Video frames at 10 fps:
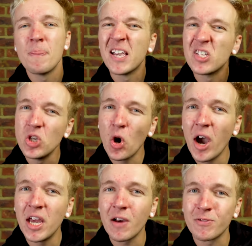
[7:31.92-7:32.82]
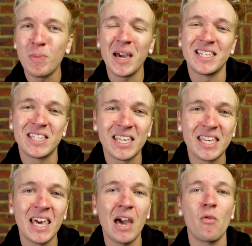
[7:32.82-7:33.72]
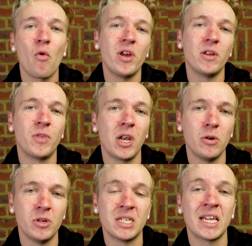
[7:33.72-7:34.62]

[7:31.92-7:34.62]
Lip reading: there's not enough space to get rid of the loaded